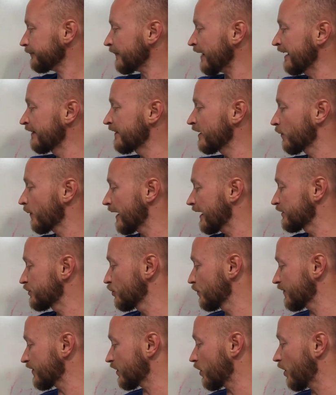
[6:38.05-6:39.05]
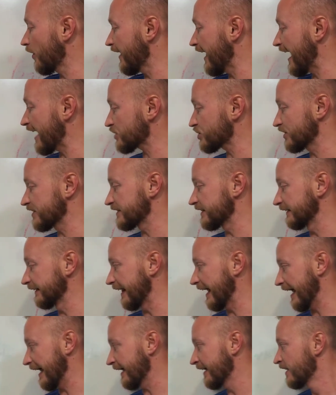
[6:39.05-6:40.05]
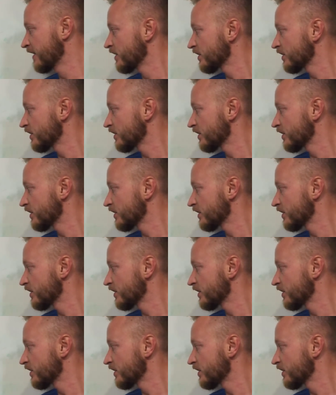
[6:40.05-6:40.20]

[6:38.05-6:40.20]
And then what I do with the call to action delay.